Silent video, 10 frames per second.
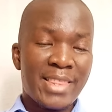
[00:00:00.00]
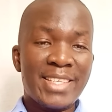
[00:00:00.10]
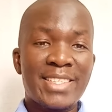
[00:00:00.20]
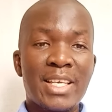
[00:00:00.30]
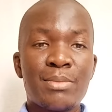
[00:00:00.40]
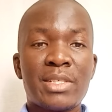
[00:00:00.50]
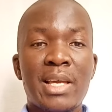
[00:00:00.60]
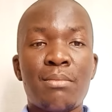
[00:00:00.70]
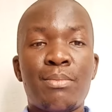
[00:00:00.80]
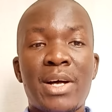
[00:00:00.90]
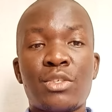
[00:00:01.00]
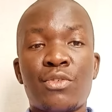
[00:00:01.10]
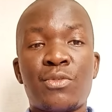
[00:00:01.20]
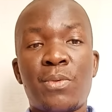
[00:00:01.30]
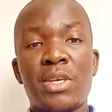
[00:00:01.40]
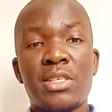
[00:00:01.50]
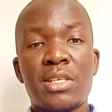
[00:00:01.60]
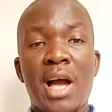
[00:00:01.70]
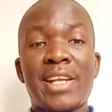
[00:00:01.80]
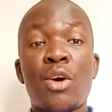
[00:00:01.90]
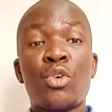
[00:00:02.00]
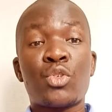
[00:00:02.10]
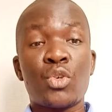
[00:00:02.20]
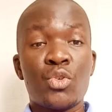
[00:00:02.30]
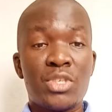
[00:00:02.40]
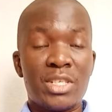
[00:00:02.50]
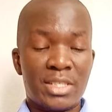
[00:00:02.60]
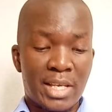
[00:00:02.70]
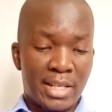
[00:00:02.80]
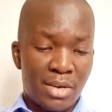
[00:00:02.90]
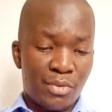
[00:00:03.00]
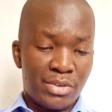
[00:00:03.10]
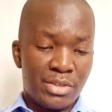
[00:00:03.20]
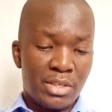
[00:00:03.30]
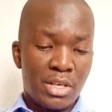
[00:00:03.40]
these same parts of speech are also used in sign language.